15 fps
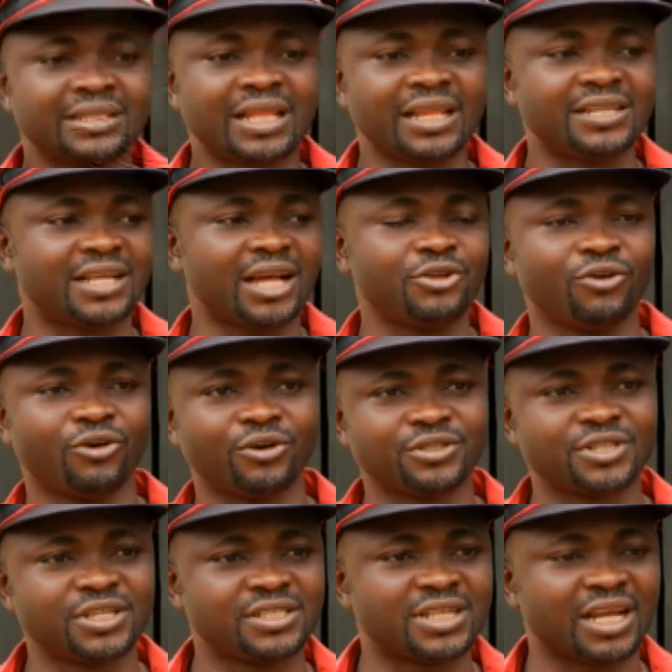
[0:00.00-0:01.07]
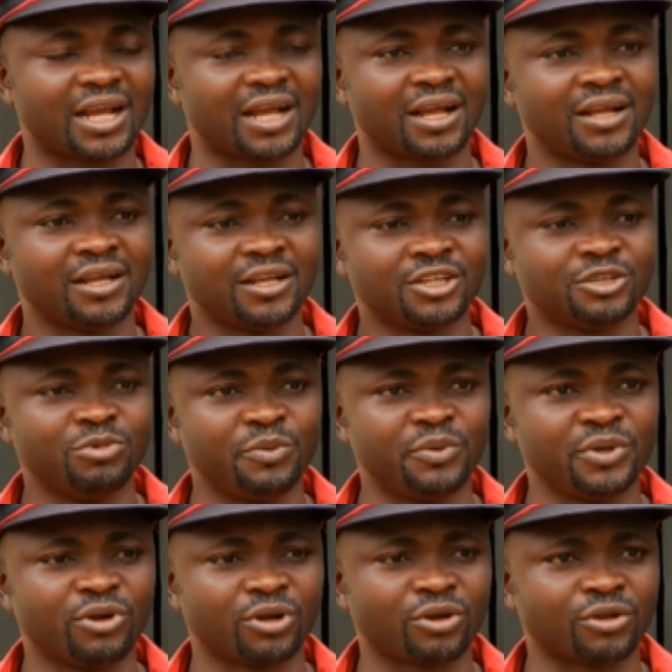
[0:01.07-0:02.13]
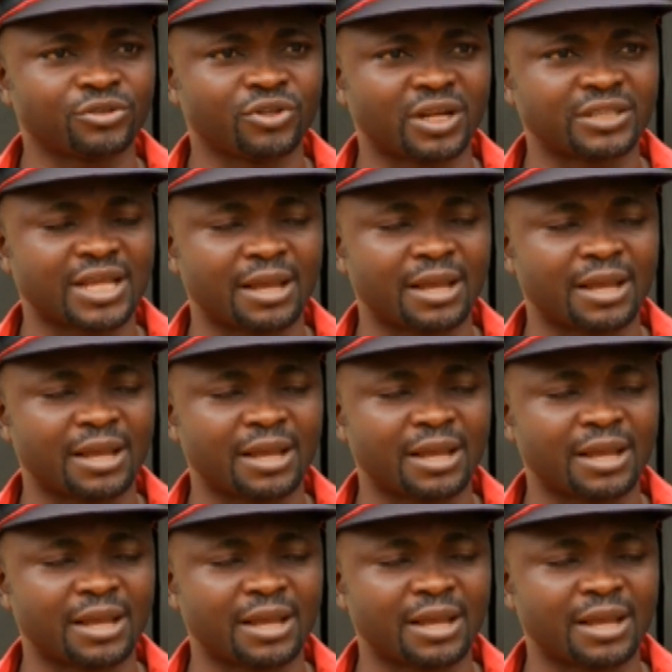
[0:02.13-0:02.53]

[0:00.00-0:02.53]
That is how your sister. Maybe you got lost the other